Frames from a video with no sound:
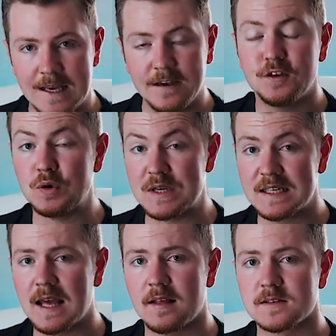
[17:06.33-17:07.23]
If you
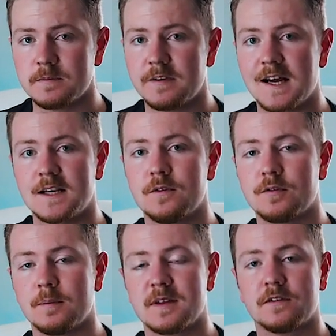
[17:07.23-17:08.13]
did get some value
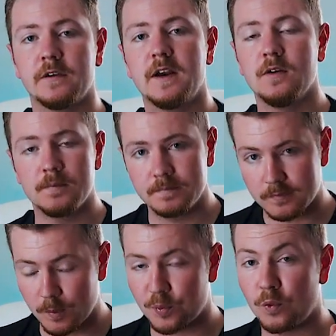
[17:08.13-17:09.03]
from this video,
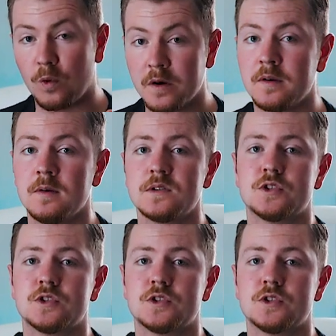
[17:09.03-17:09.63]
number one,